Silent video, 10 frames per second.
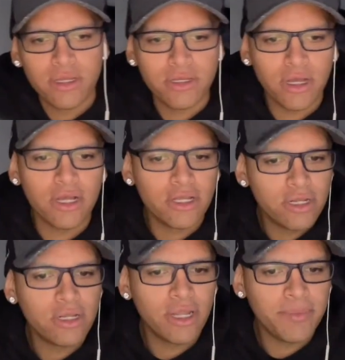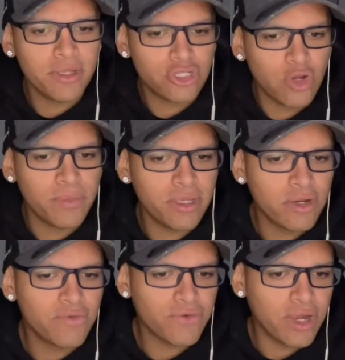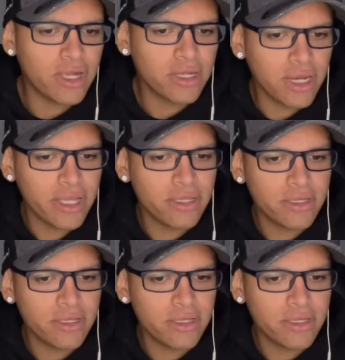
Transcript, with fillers: uh, let me show me, you know, for I could like